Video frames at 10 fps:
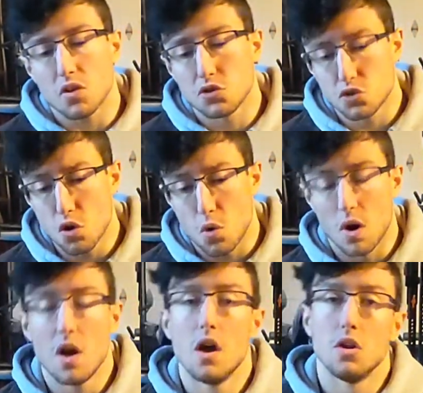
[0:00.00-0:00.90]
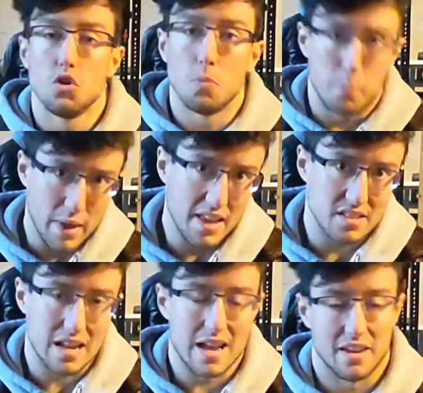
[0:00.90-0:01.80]
So the
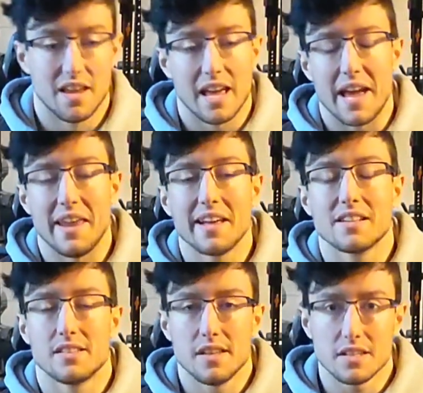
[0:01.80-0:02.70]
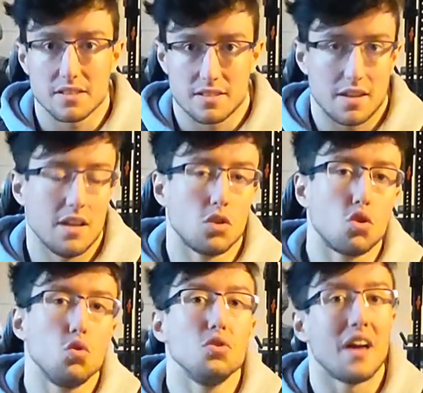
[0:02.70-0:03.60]
baseline, it exists
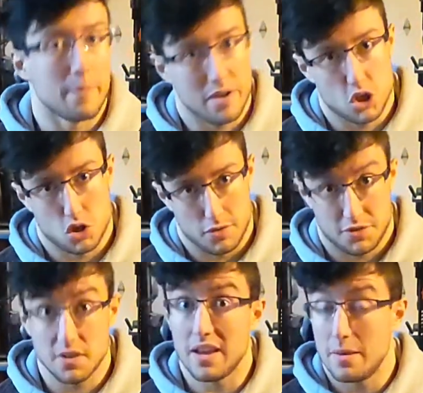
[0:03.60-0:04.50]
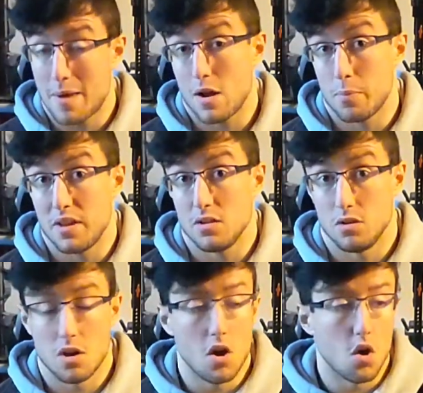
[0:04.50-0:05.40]
in two dimensions, in my
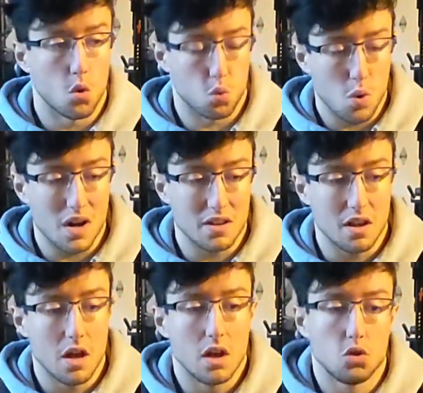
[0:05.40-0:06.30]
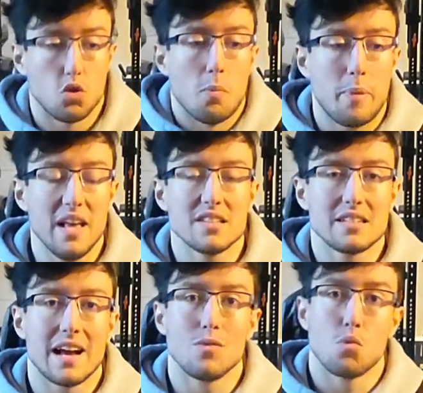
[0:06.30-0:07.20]
opinion. One, the
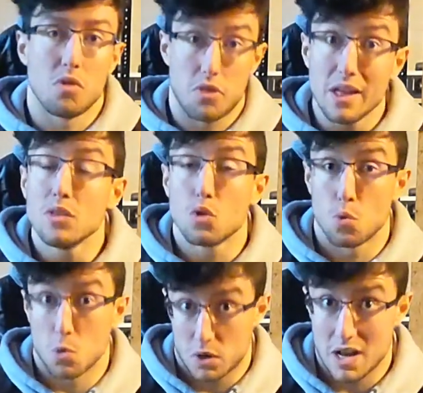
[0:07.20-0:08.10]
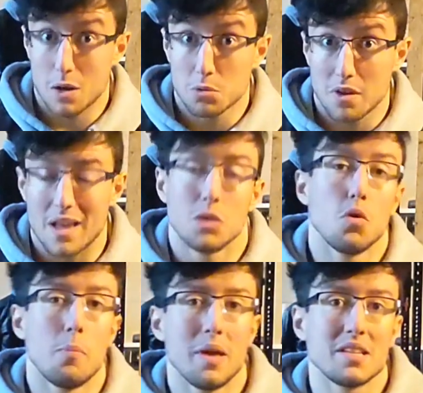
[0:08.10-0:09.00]
baseline within the workout and
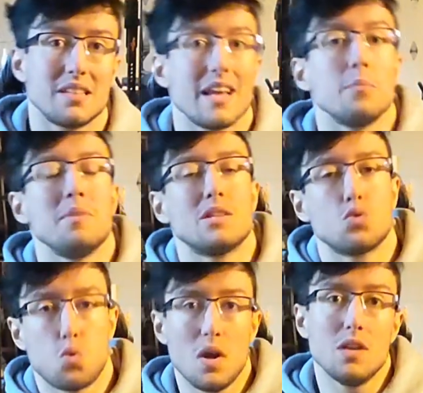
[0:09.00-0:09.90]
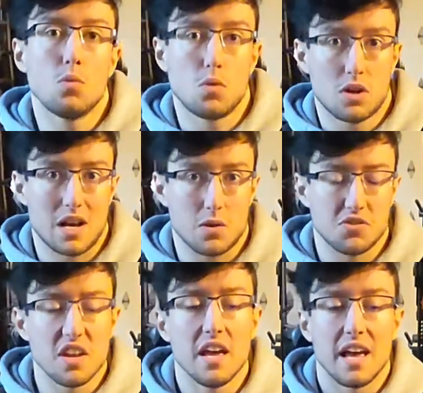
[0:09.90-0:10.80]
the baseline between workouts.